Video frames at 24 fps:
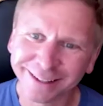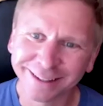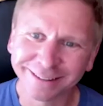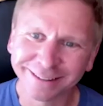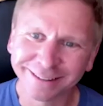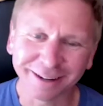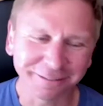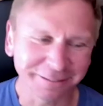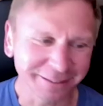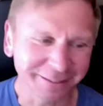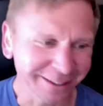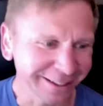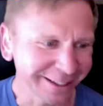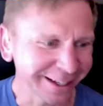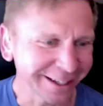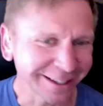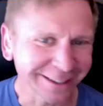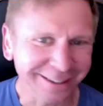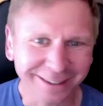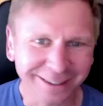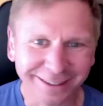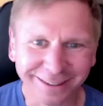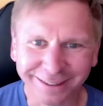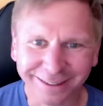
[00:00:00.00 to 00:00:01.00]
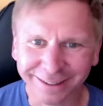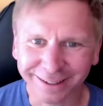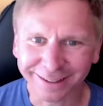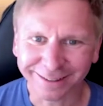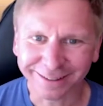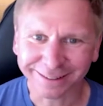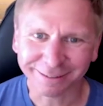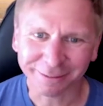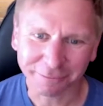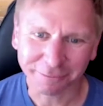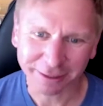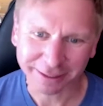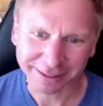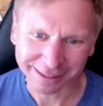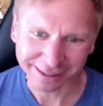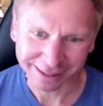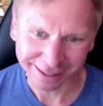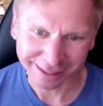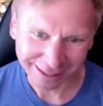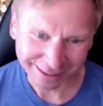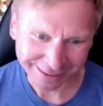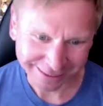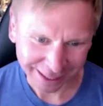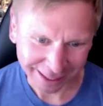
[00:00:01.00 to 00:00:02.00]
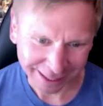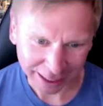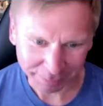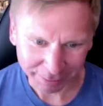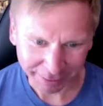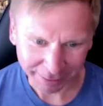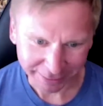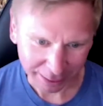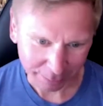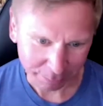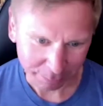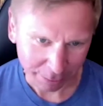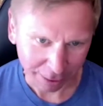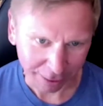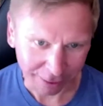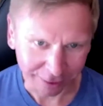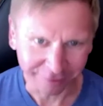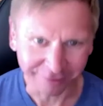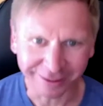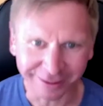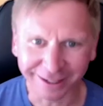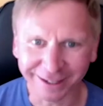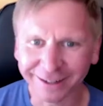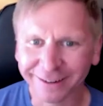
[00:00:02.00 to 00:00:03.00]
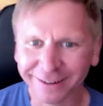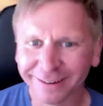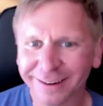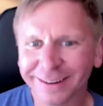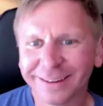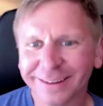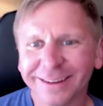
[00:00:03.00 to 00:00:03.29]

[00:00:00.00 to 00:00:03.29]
Definitely, if I was on the land side, I'd be at that bar over there.